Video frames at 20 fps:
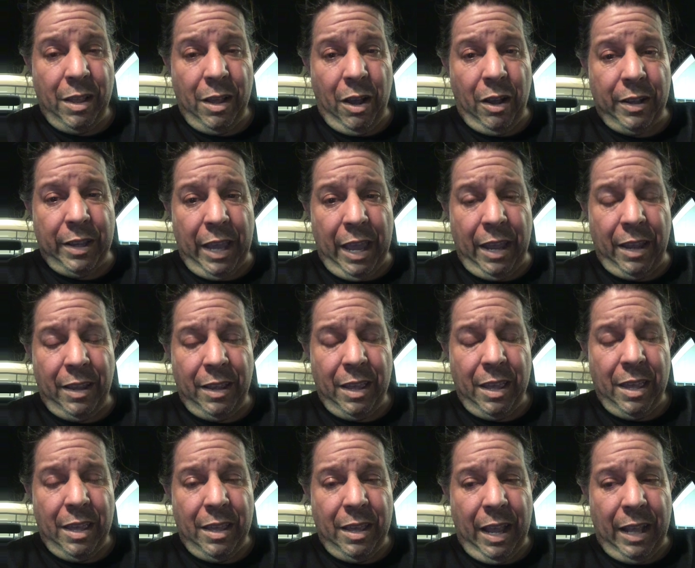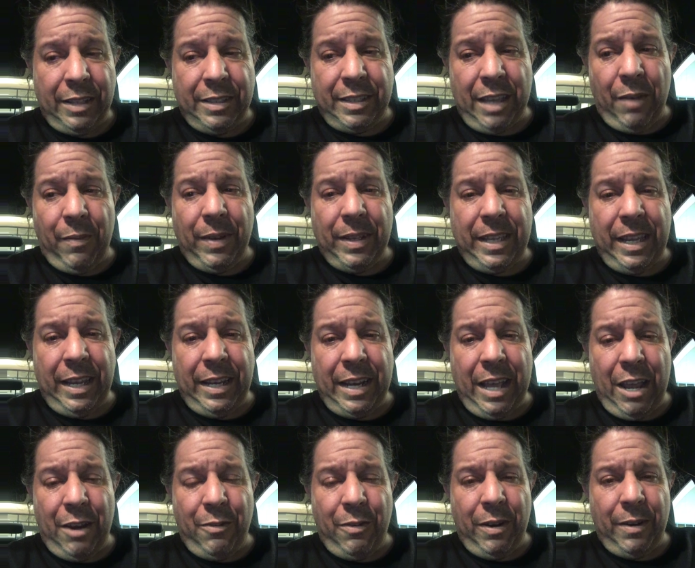Okay? At
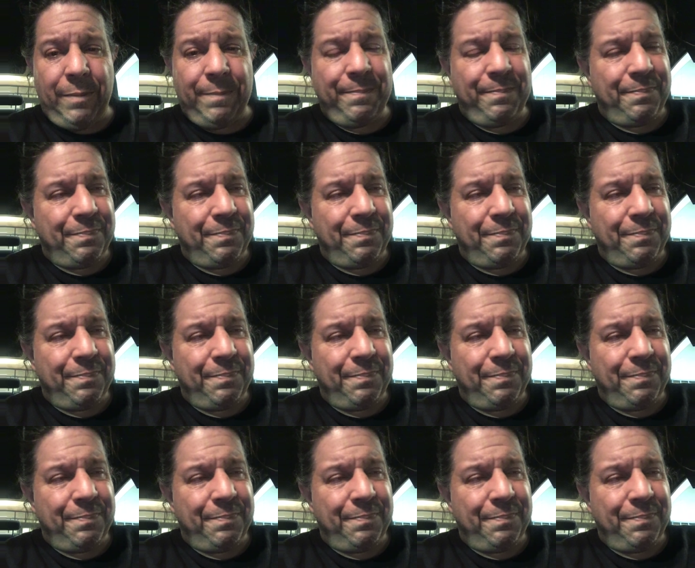1700,